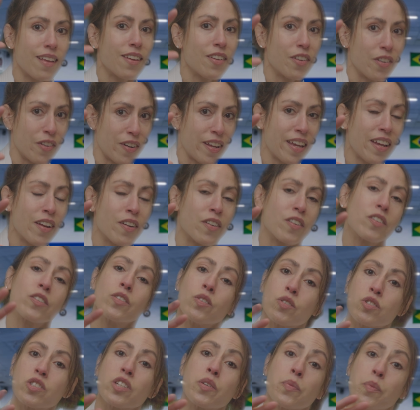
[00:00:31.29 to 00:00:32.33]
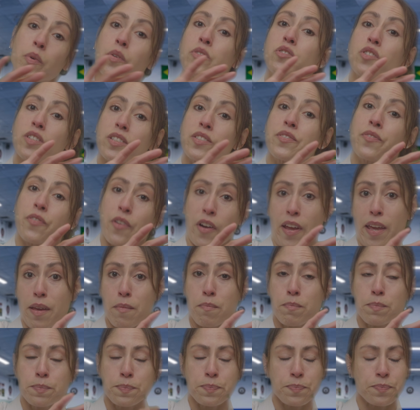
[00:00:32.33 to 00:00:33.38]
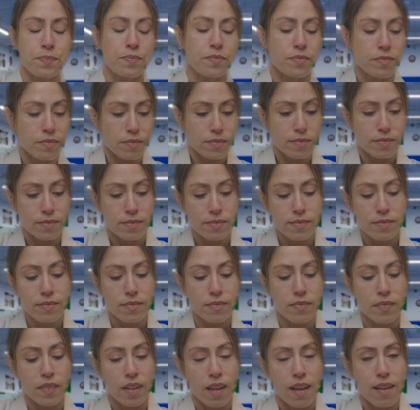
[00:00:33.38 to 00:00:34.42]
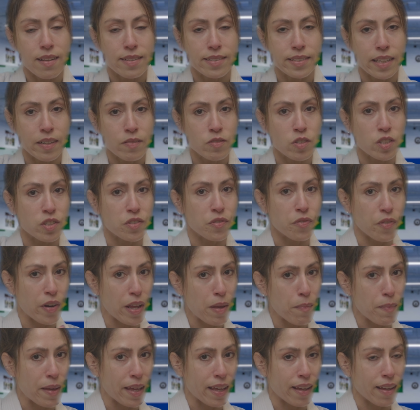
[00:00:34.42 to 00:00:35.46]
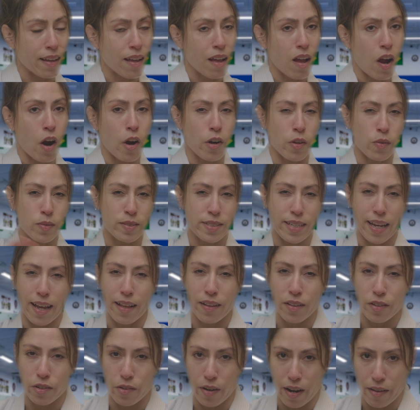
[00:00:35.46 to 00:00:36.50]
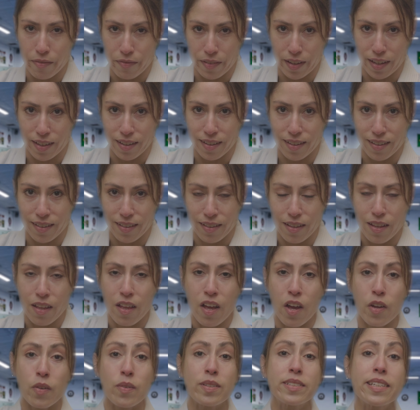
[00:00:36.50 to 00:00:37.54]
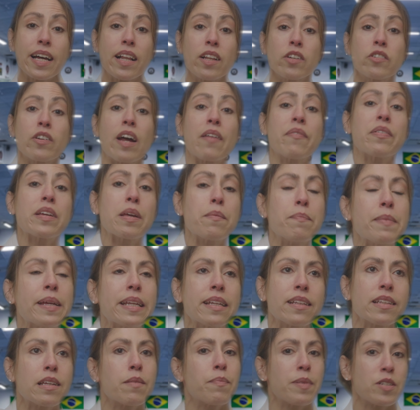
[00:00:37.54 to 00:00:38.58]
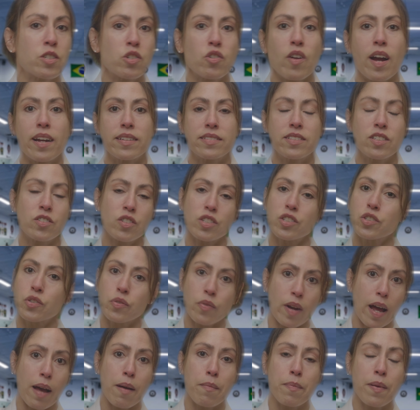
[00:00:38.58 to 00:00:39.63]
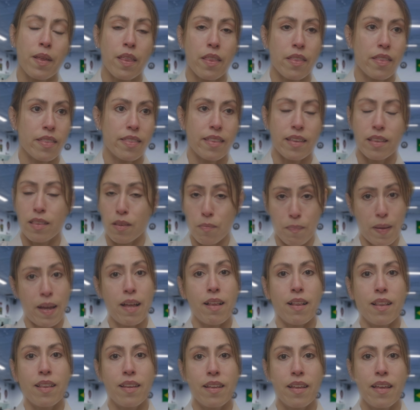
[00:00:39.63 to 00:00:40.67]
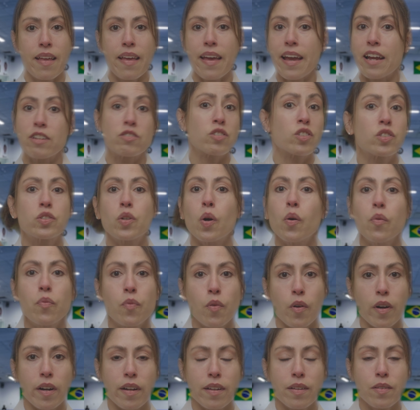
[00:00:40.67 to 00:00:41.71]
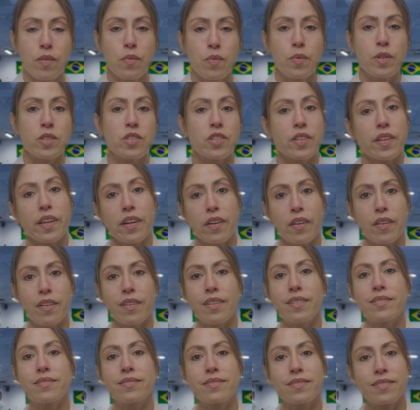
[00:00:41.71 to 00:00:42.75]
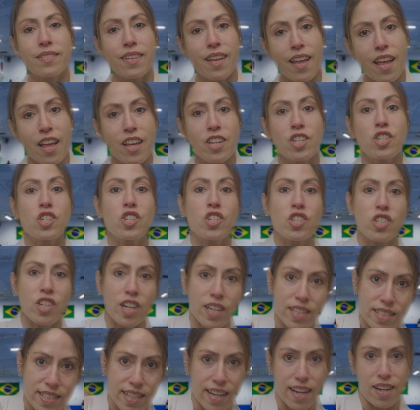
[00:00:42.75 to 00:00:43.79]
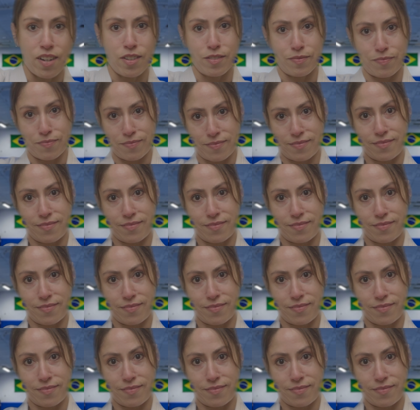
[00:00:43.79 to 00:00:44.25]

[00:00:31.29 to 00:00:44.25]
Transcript: you're here. Usually we'll just frame. Instead of just framing, are you telegraphing? Are you telegraphing immediately but trying to just grab the lapel and just go for it, which they're shut down.